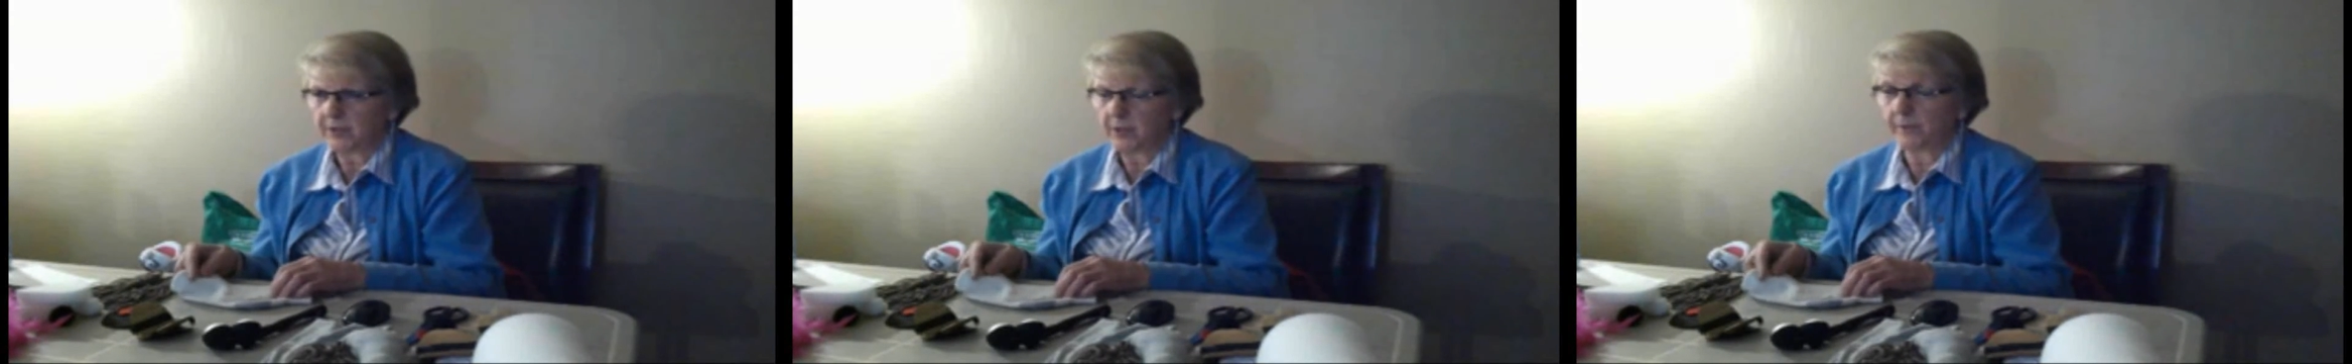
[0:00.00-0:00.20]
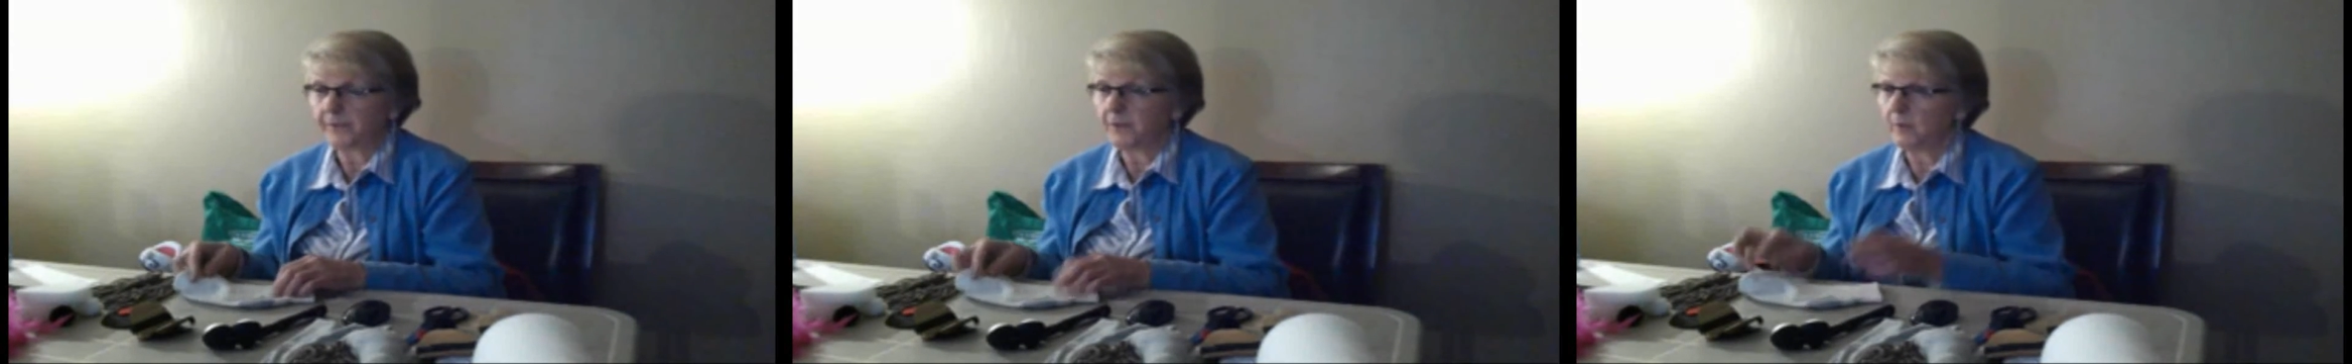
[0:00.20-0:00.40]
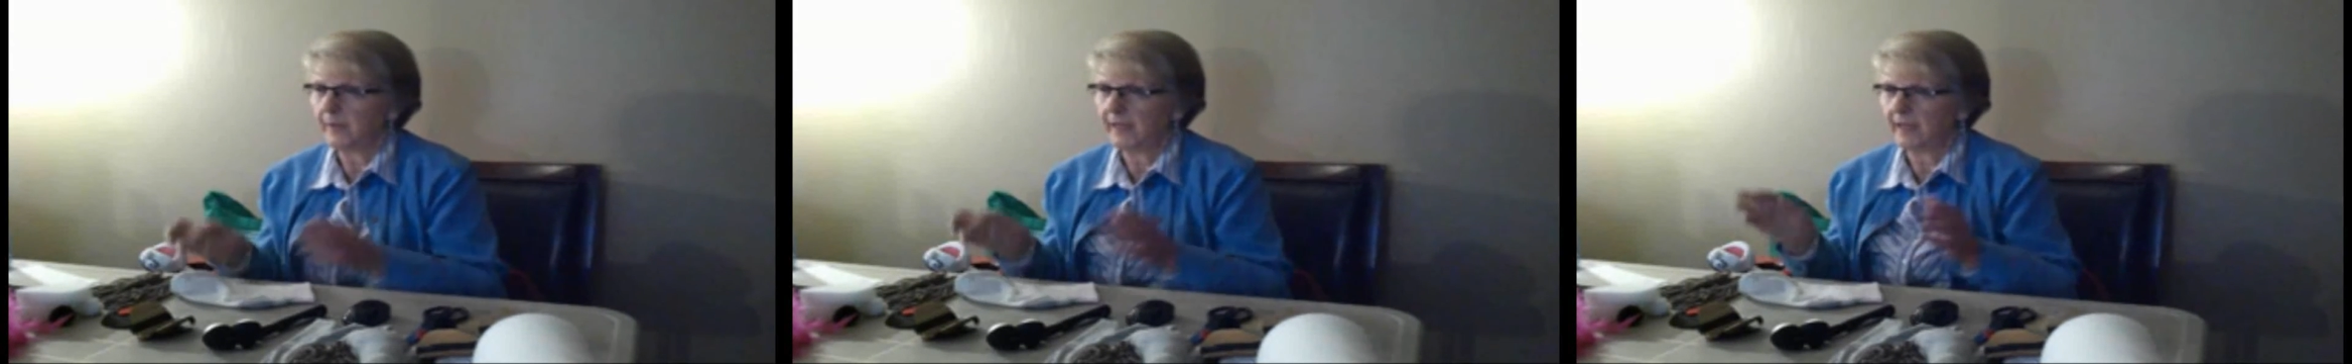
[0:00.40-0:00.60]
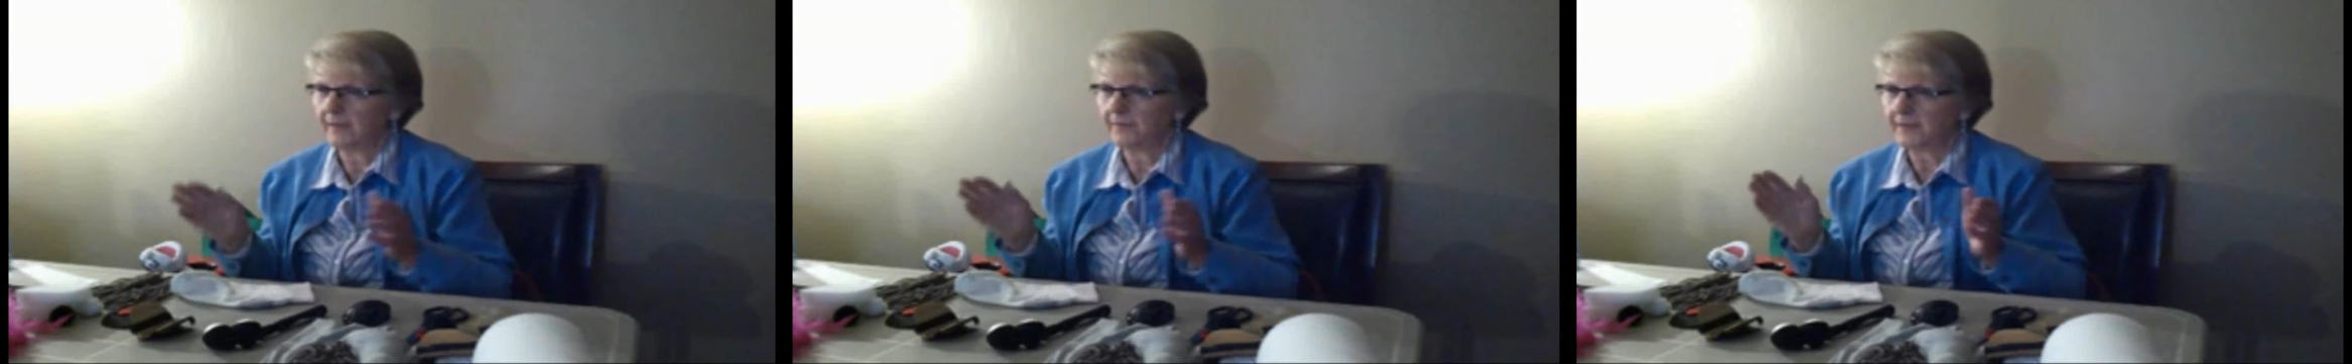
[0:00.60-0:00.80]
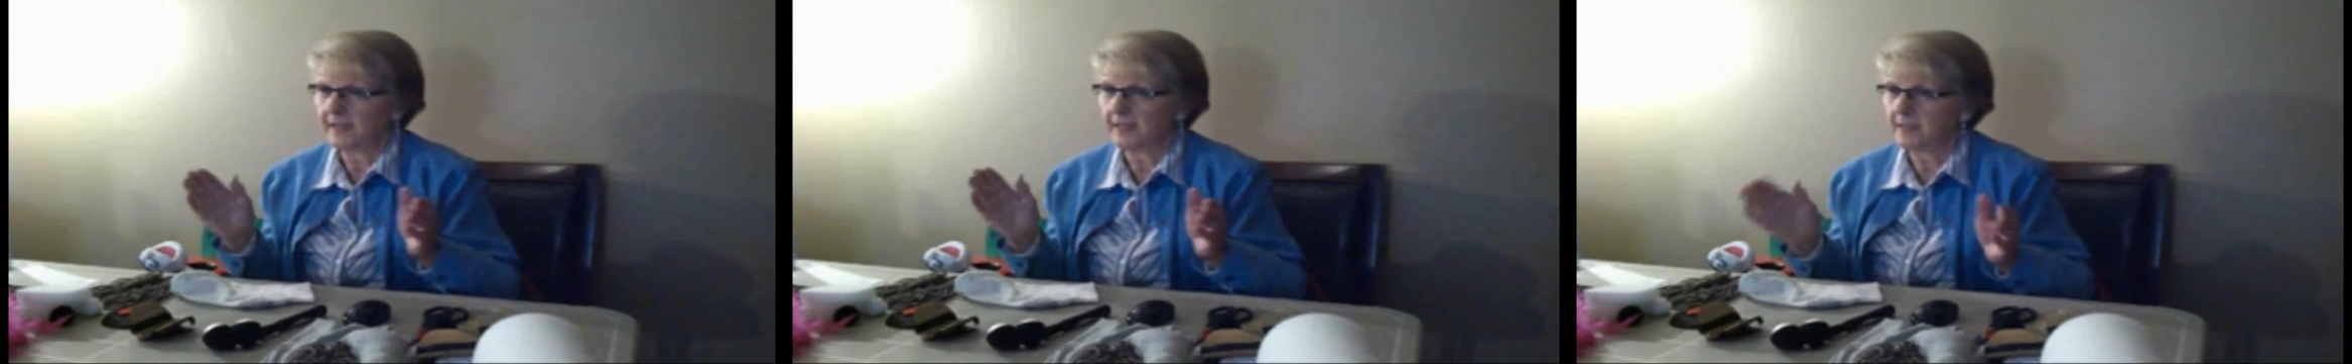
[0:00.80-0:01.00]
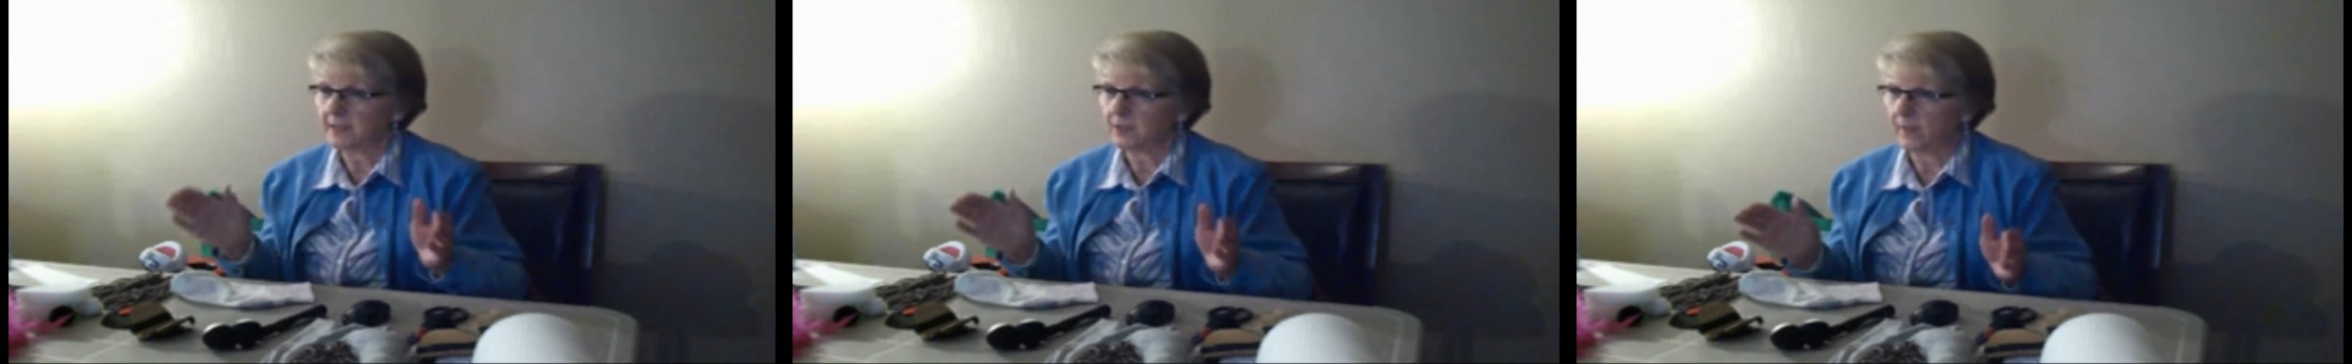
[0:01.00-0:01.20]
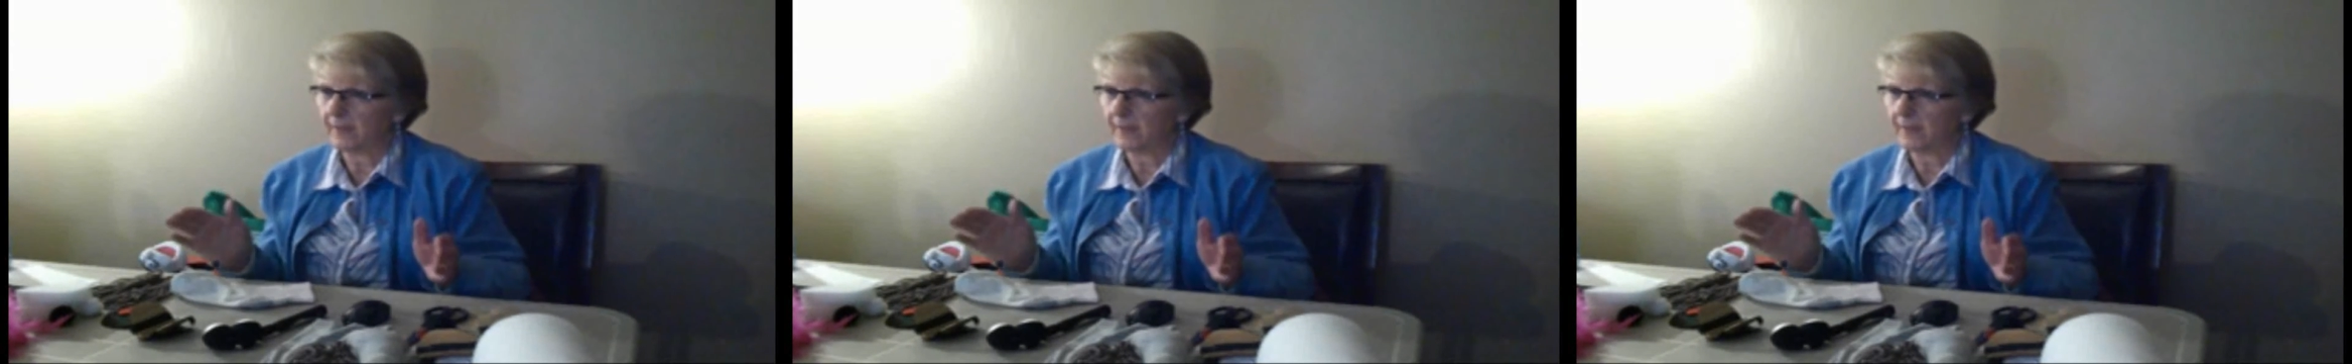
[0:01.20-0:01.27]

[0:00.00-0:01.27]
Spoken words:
So if you have kids who